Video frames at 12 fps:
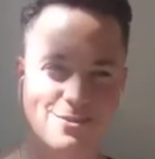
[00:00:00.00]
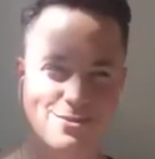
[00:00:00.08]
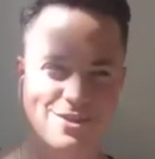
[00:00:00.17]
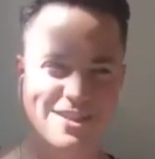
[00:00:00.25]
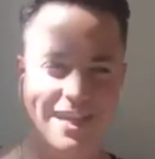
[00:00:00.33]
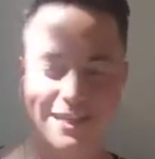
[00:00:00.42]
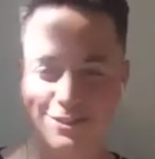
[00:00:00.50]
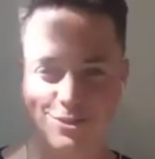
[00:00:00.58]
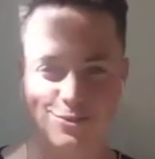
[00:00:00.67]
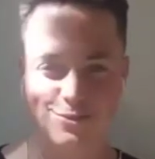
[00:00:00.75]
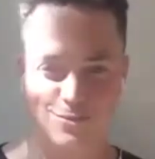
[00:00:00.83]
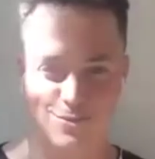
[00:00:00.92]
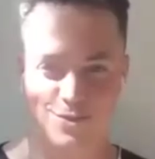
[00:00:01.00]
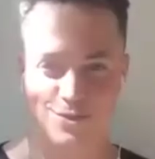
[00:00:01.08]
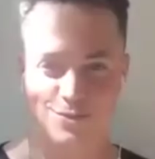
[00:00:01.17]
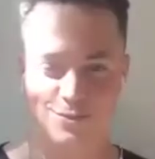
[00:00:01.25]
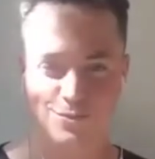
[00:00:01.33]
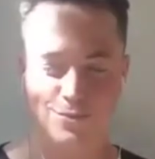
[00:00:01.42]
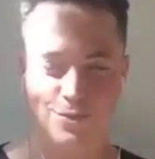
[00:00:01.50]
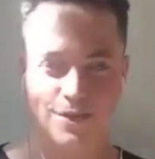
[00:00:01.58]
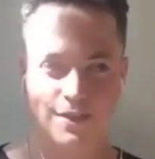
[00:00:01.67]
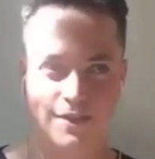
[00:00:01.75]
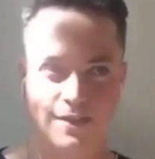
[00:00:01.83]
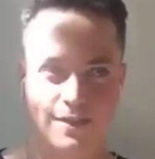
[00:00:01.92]
staying tuned to
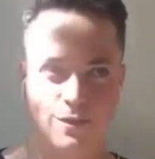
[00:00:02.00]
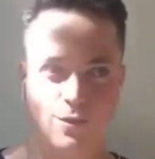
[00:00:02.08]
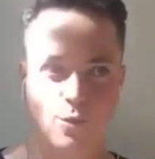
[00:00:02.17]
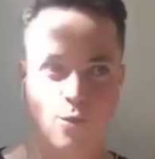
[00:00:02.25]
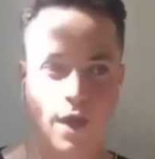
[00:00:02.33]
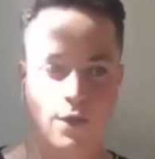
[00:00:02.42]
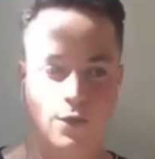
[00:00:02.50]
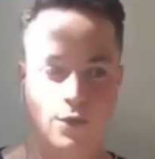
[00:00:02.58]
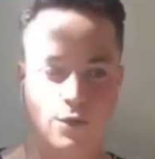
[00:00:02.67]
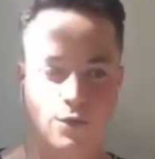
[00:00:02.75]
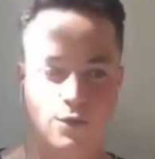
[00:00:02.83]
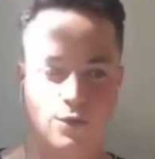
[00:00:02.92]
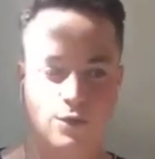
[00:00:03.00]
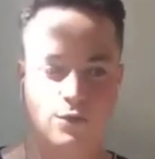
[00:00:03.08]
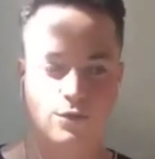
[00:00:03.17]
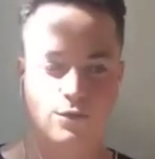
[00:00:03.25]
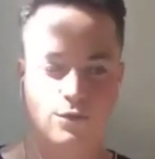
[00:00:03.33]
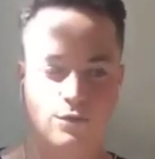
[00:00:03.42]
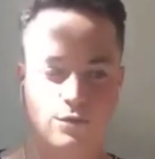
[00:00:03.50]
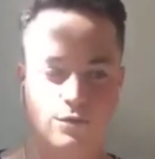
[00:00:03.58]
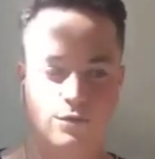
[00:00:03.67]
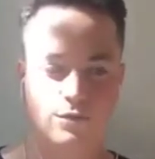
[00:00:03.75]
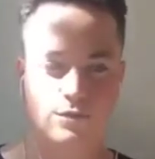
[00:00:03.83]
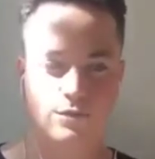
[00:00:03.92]
where
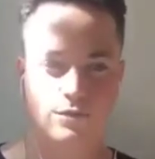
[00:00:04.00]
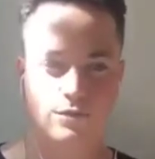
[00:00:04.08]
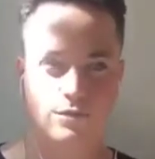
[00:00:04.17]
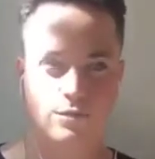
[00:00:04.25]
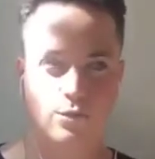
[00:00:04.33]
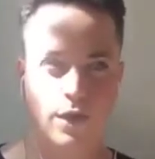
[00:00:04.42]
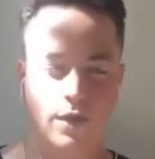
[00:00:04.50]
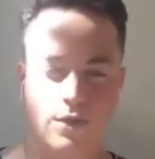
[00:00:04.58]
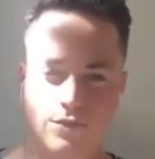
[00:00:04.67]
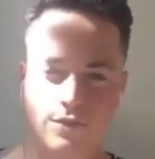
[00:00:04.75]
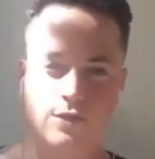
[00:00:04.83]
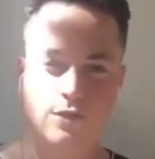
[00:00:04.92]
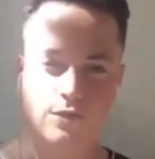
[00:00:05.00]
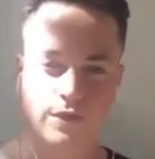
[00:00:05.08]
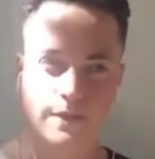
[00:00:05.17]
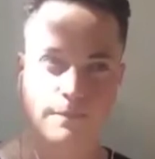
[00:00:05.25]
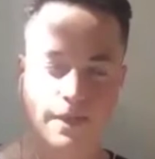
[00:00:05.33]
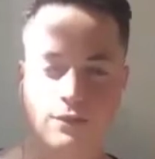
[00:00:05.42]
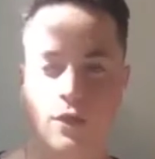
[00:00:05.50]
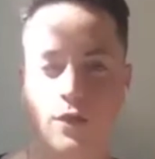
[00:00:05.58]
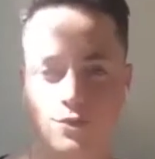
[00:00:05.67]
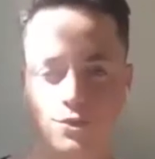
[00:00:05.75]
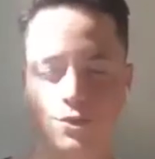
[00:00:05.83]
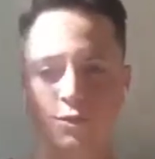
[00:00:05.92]
the, like, my
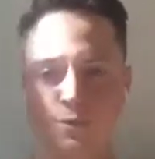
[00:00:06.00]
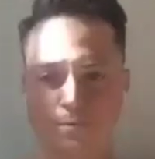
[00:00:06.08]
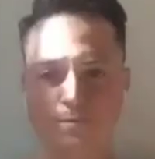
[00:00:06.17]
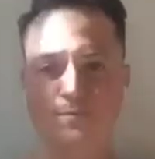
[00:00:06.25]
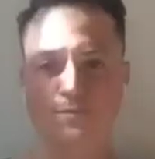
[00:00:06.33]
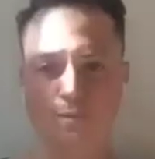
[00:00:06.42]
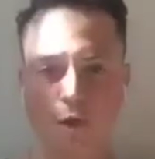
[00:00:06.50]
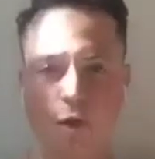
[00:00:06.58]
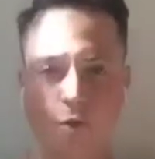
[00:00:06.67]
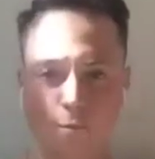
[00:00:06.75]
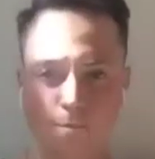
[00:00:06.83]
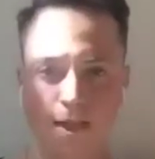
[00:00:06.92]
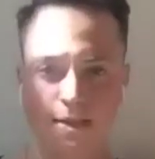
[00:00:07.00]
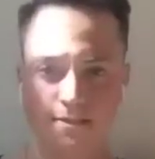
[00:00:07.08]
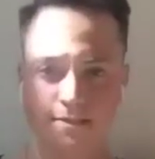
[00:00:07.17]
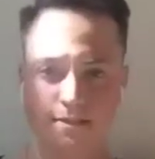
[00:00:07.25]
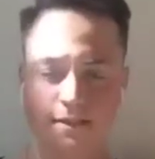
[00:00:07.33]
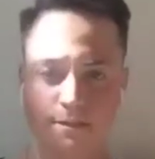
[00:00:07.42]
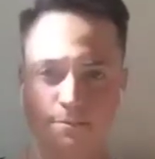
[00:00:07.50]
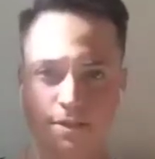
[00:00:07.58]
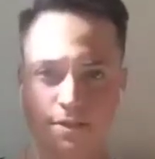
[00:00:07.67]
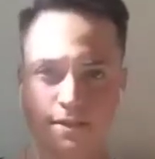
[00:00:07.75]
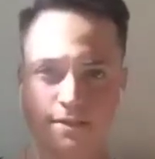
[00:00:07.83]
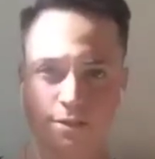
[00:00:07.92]
long-term home base is going to
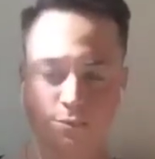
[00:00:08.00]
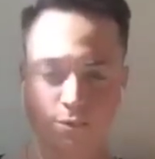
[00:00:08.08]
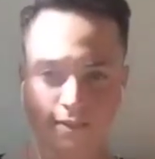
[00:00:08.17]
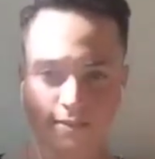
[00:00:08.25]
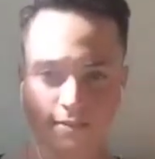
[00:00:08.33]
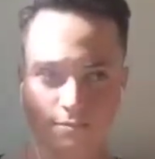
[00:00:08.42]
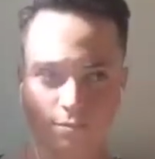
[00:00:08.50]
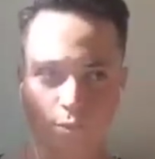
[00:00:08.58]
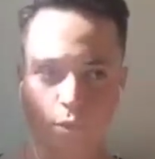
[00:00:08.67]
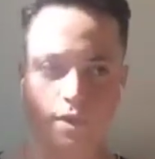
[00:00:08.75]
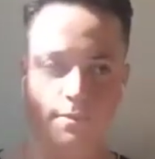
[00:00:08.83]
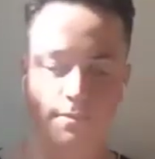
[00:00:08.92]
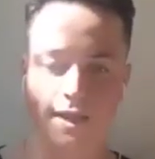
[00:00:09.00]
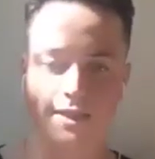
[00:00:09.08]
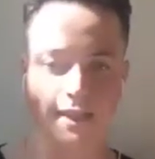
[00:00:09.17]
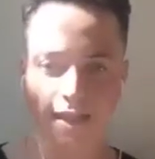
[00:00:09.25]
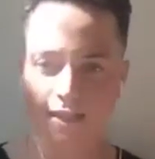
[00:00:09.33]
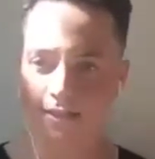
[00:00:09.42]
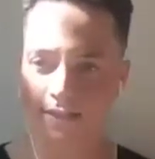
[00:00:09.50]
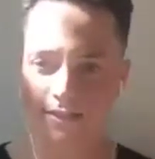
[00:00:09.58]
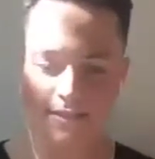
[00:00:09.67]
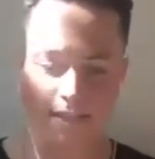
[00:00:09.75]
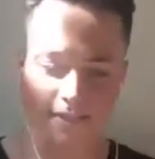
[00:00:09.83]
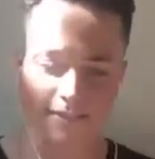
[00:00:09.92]
be, because I really want to buy
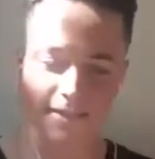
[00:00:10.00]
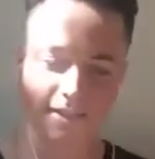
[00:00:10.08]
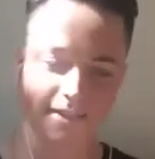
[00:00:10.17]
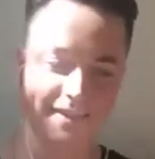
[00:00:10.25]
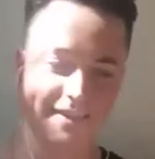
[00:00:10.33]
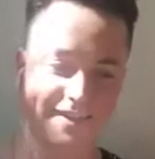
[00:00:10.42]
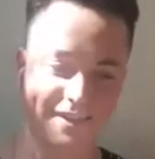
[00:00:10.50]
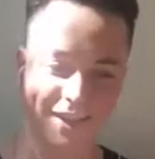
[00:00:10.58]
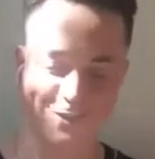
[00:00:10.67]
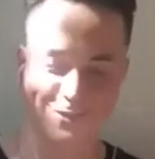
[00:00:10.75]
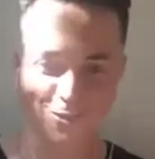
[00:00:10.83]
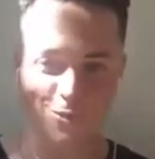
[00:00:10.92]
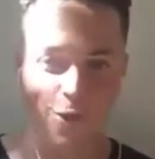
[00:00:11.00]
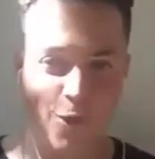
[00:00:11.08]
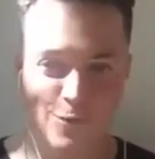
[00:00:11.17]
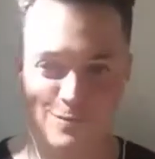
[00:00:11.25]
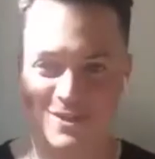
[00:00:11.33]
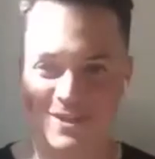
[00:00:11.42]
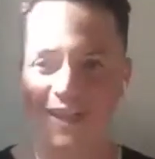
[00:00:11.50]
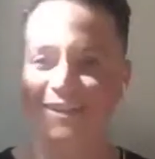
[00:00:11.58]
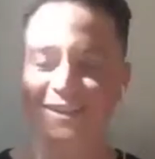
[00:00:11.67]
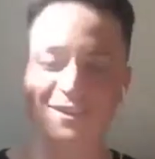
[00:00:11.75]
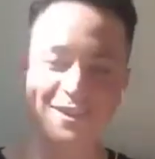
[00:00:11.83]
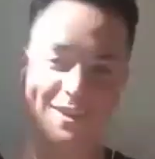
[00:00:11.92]
land and like do the
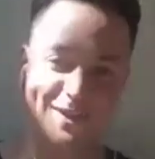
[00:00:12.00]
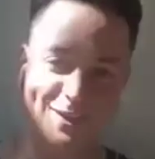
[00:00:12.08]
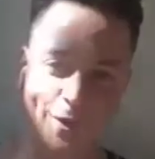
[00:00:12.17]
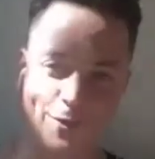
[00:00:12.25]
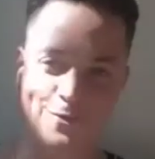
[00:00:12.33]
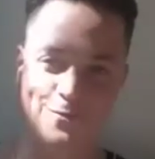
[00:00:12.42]
homesteading thing and all of